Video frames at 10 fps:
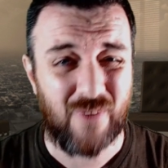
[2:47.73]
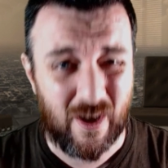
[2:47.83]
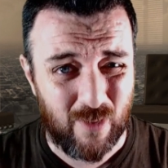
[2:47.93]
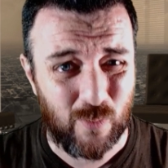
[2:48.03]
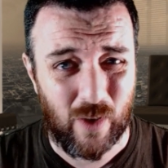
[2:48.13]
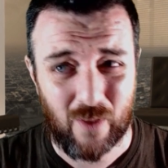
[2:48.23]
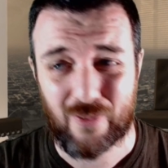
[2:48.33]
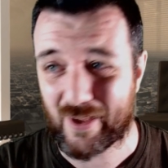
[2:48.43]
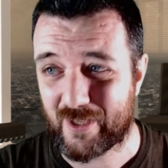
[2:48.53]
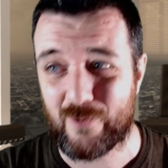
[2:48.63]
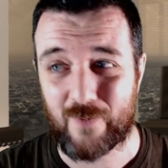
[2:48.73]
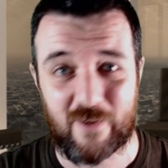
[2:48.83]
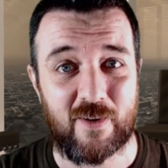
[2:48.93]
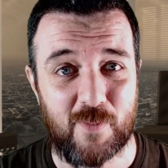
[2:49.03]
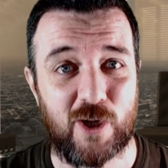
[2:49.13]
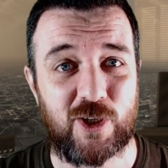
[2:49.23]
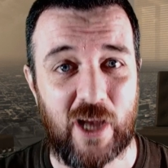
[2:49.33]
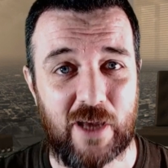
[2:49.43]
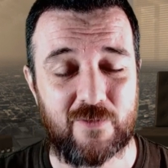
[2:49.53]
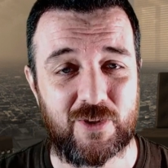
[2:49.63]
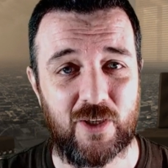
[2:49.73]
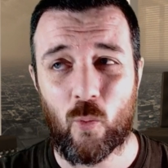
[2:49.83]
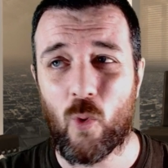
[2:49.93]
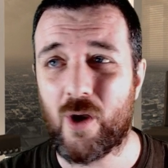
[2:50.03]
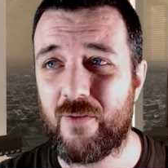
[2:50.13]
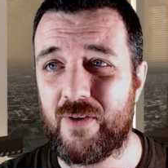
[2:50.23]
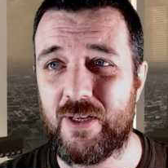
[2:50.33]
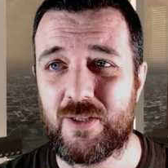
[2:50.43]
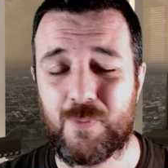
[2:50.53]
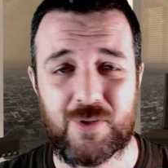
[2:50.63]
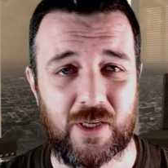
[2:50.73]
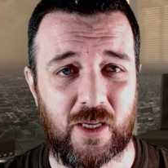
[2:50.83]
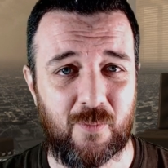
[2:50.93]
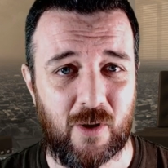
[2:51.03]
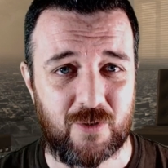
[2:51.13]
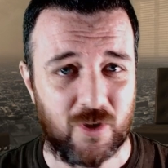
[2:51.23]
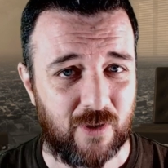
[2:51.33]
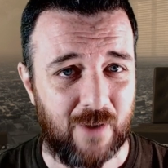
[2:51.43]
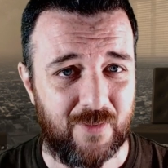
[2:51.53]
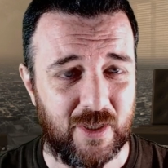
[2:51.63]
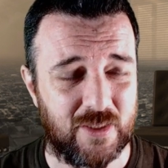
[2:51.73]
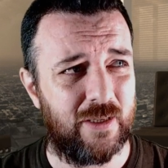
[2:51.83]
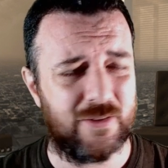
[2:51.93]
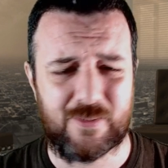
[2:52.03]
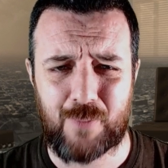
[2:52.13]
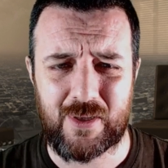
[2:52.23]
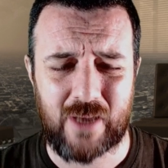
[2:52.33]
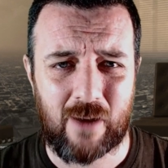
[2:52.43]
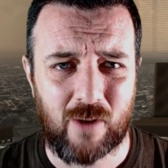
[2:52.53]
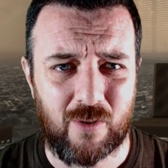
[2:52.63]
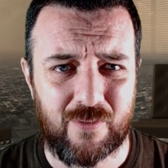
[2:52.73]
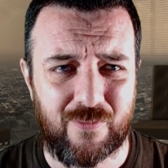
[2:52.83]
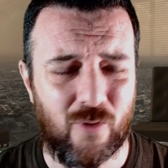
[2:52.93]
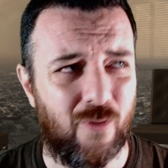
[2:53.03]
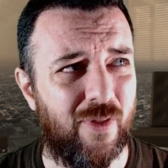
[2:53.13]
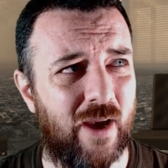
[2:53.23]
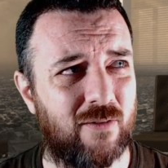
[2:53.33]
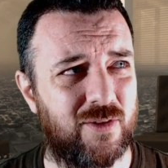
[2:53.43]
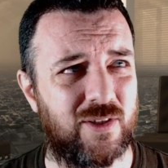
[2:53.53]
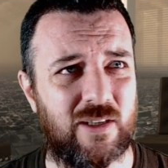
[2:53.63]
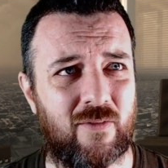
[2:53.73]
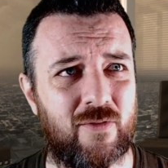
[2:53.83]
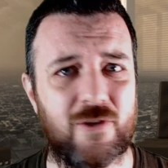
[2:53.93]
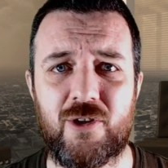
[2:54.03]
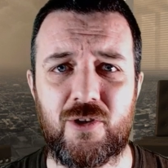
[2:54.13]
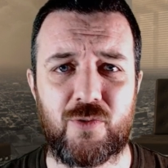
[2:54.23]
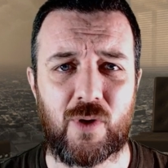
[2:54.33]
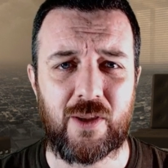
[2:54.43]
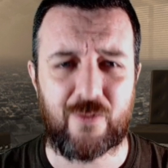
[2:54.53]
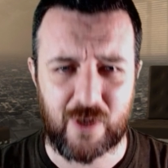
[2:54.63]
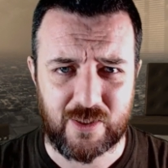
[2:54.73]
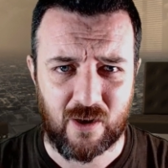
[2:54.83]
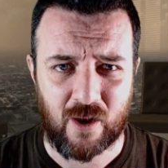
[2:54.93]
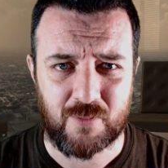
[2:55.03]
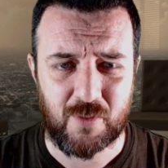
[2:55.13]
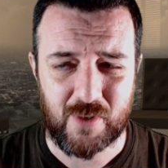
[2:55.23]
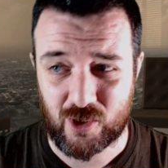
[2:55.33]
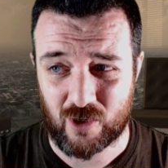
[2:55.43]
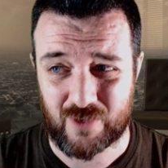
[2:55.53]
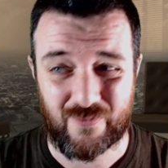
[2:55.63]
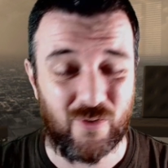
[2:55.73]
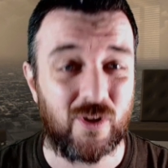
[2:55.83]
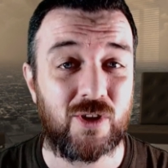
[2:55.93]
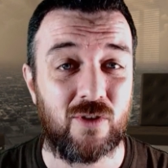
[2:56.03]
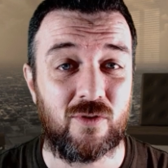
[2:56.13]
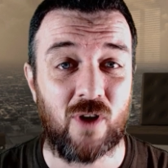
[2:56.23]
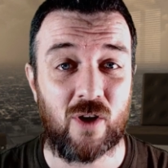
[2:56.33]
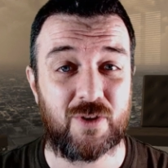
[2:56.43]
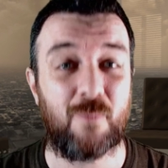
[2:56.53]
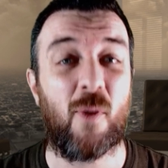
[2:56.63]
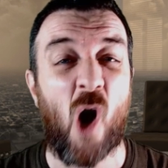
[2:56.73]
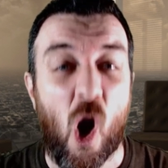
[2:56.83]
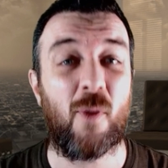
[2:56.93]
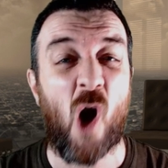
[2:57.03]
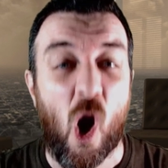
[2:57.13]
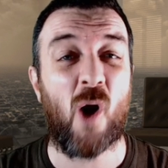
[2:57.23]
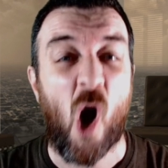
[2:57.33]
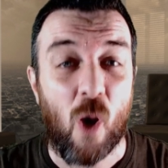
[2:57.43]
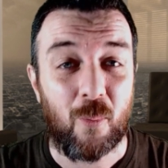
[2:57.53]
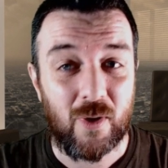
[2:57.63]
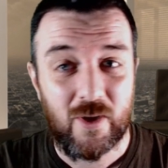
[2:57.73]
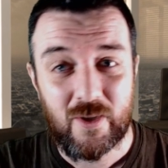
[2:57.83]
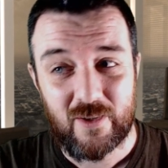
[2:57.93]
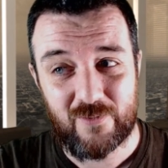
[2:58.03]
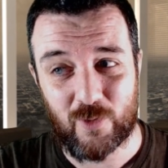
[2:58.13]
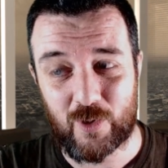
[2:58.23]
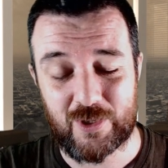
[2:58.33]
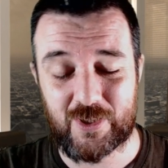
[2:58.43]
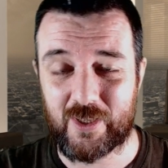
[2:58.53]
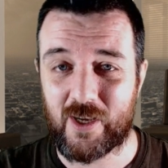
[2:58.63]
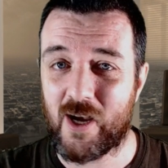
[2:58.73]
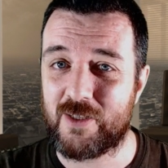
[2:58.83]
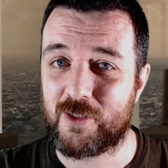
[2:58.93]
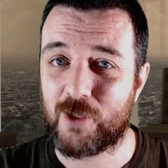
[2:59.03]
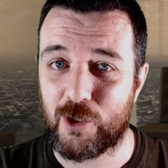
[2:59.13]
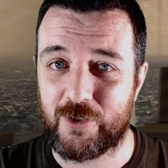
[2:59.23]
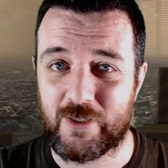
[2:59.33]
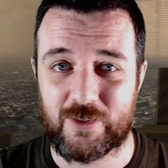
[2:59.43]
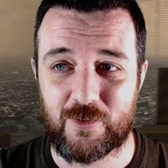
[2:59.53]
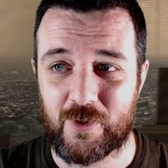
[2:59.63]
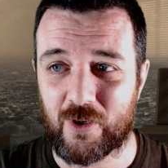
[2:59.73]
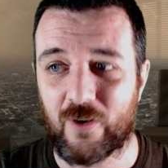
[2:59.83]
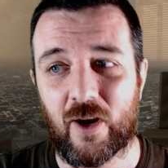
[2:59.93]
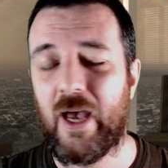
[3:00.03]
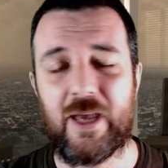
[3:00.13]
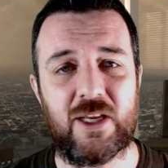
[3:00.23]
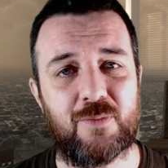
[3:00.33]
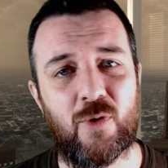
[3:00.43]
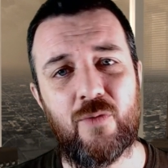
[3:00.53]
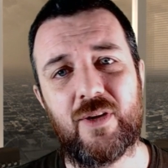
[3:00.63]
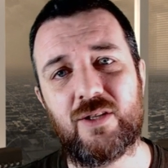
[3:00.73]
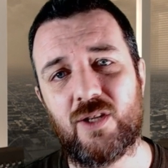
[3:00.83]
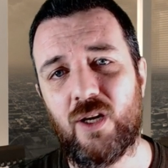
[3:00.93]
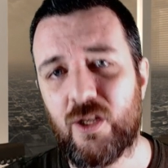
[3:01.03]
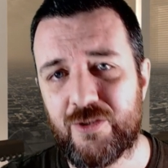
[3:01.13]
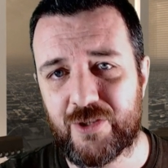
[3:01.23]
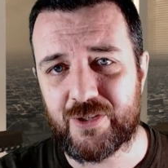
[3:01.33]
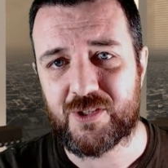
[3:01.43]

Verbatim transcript: very well, thank you very much out of stuff. One of his particular motion graphics, it's been downloaded 4,700 723 times and been charging $42 a pop, hop for it. So the guy's good, he's doing alright. And he's moving to London